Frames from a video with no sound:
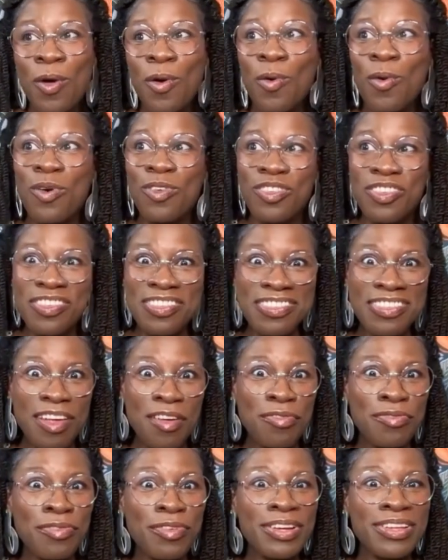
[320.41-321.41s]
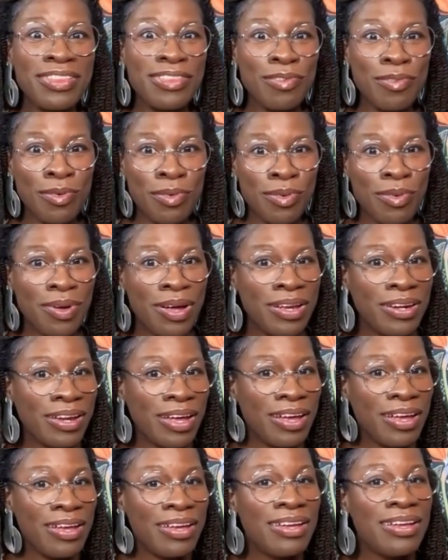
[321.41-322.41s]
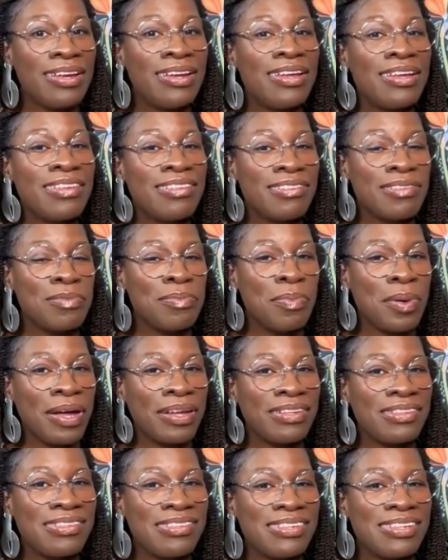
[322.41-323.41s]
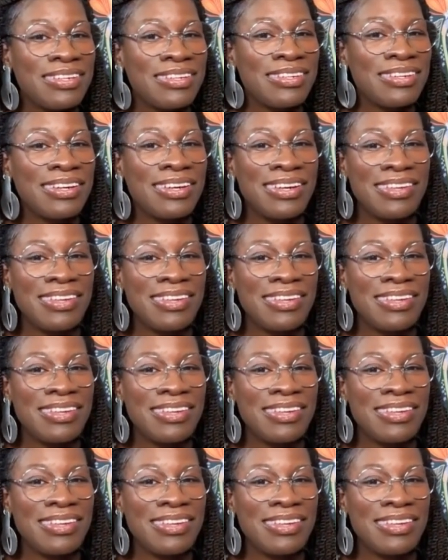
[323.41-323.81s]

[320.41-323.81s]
or she's suffering through an unexpected